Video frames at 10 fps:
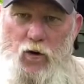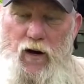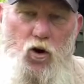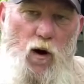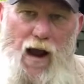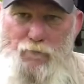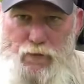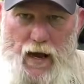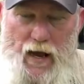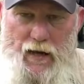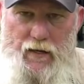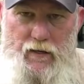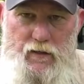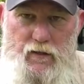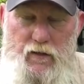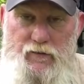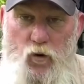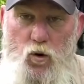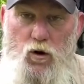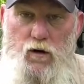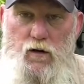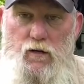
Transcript: or a grab bag for